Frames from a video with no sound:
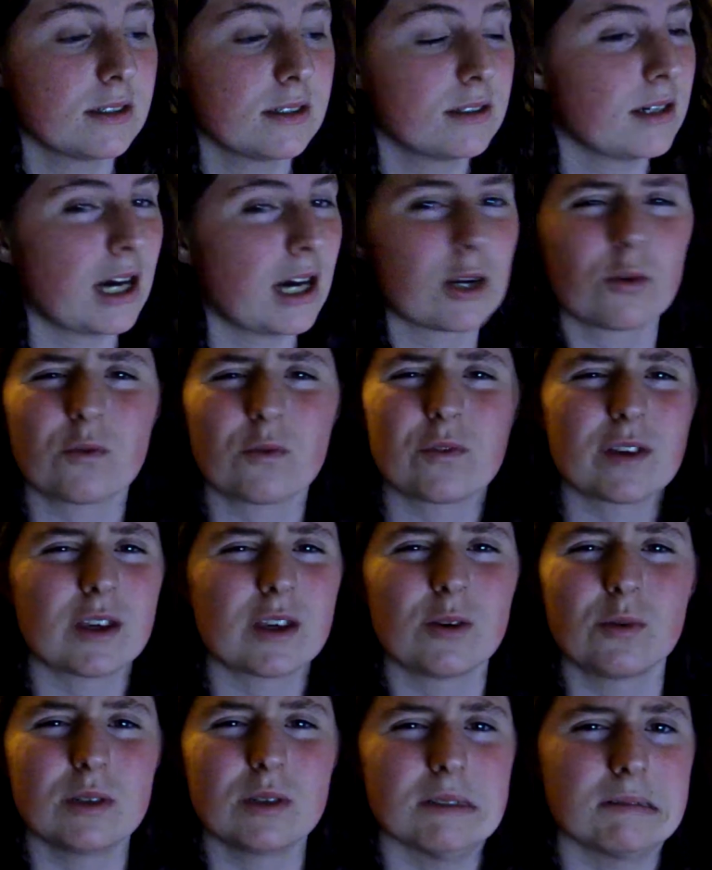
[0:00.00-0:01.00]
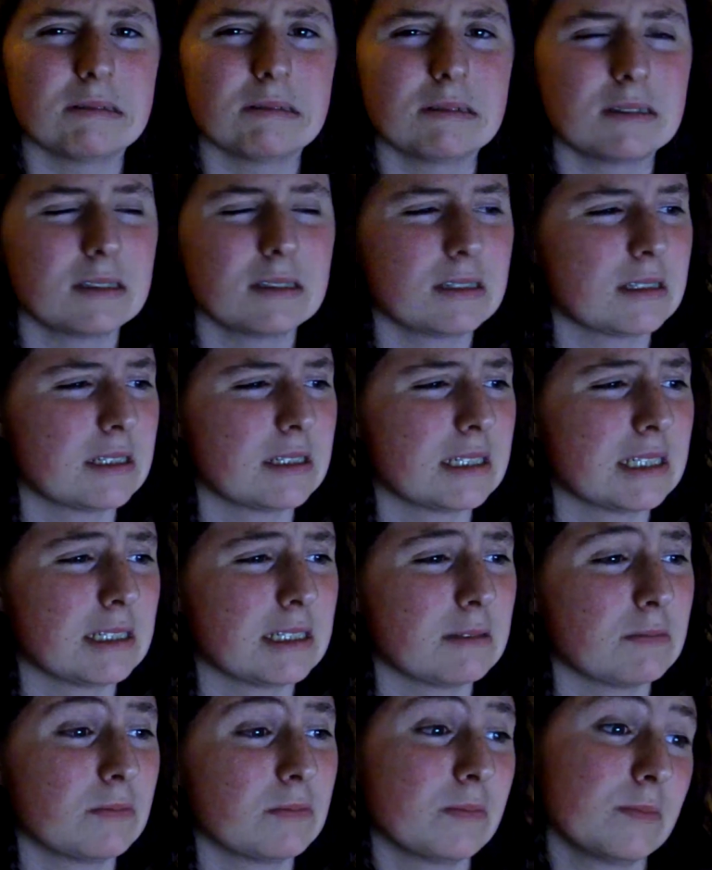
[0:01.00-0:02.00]
I don't think he will.
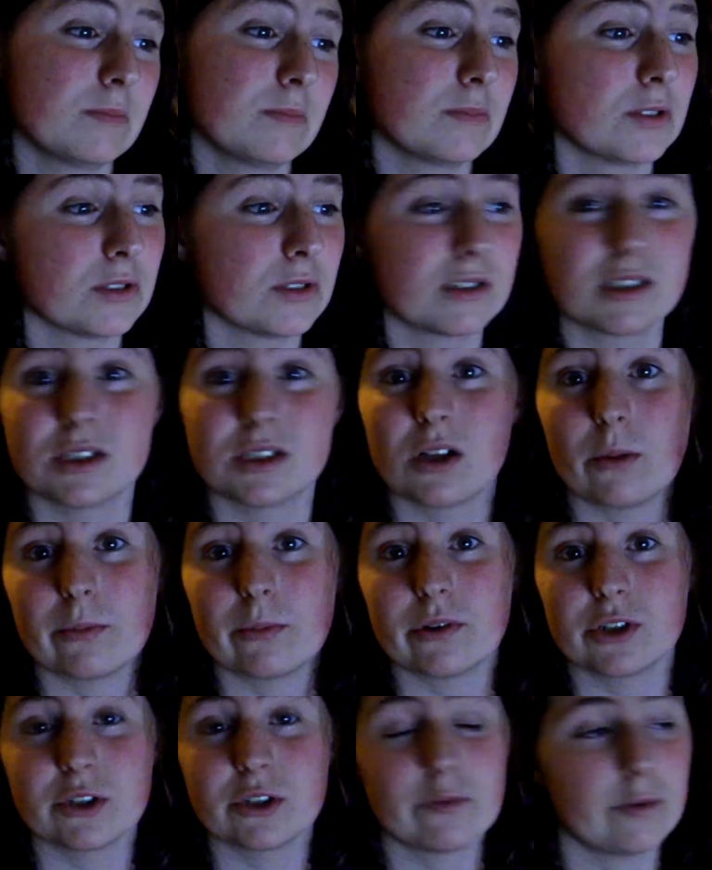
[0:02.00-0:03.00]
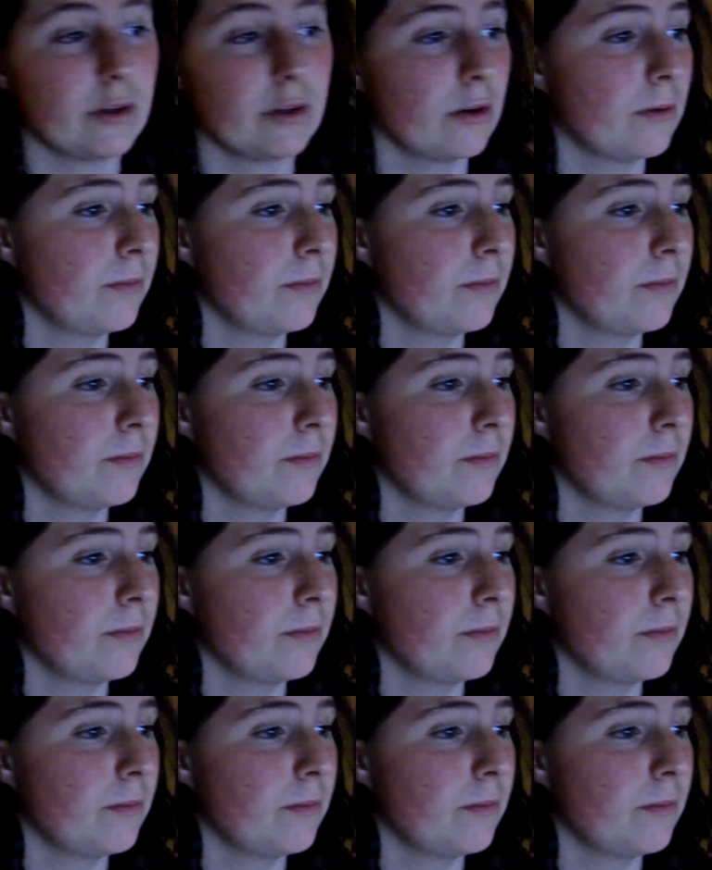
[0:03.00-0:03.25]
Um, but this is not prediction video.